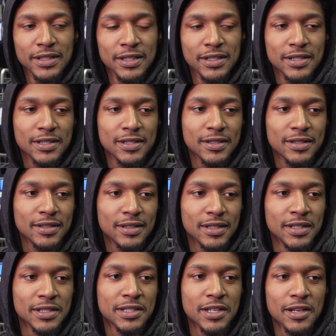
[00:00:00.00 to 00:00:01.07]
it's
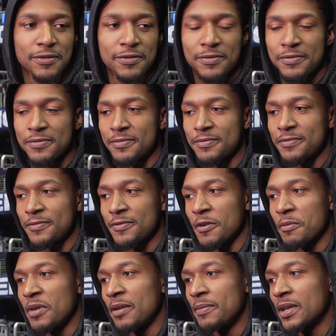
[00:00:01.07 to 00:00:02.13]
tough for me